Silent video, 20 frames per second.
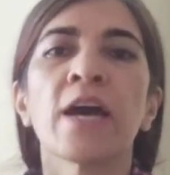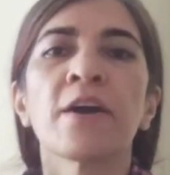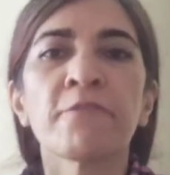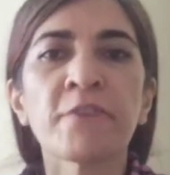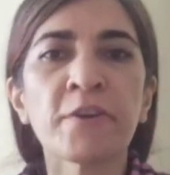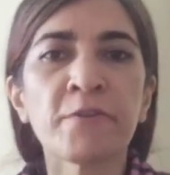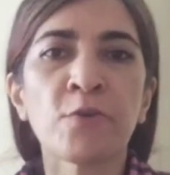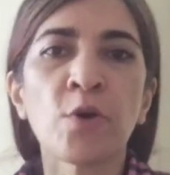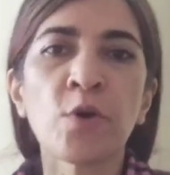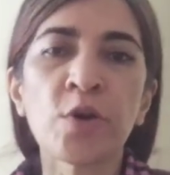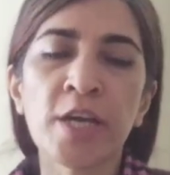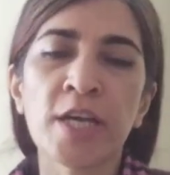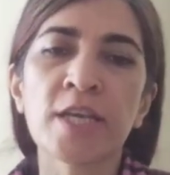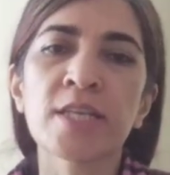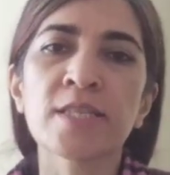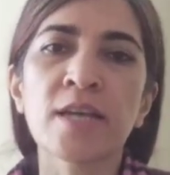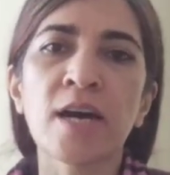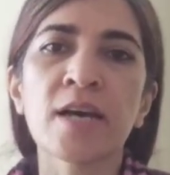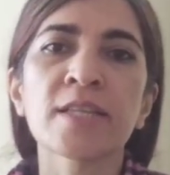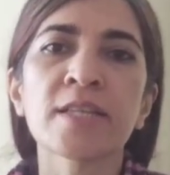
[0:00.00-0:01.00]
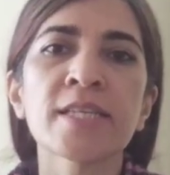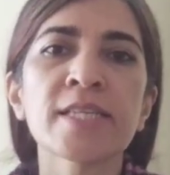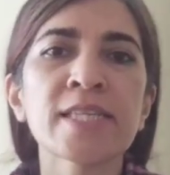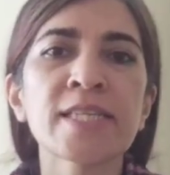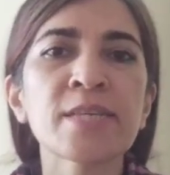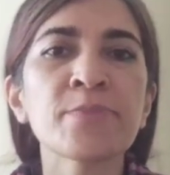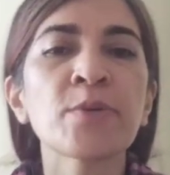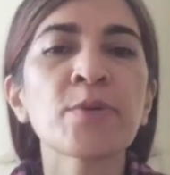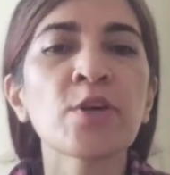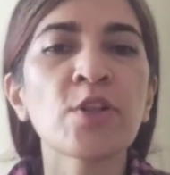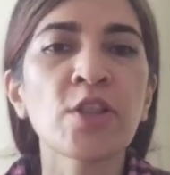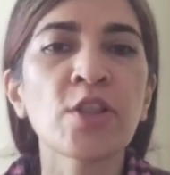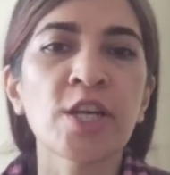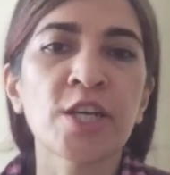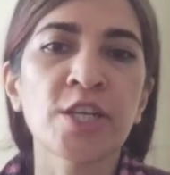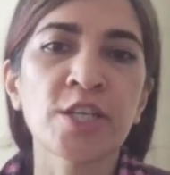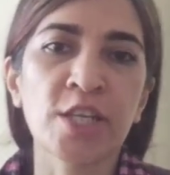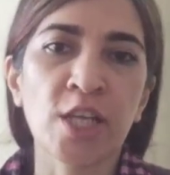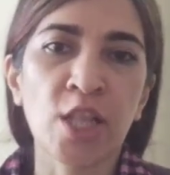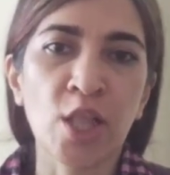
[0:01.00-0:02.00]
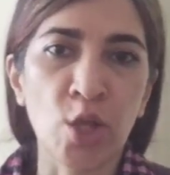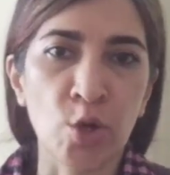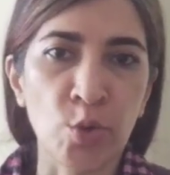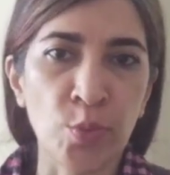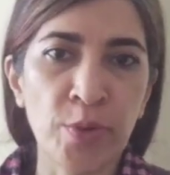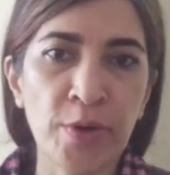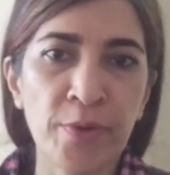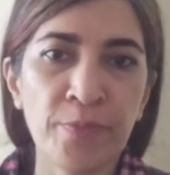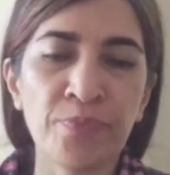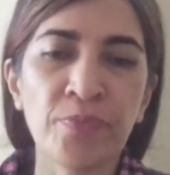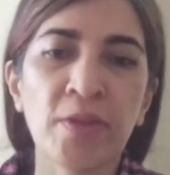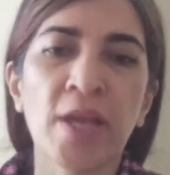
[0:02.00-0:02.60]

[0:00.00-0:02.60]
We focus on a simple learning loop.